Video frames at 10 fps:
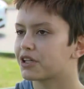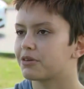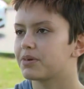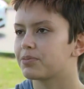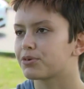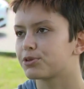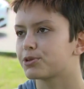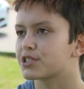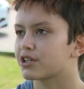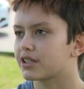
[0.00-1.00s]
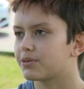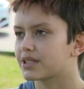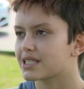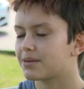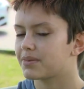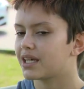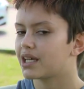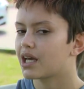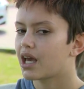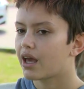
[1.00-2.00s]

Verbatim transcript: other people who are struggling with the same thing.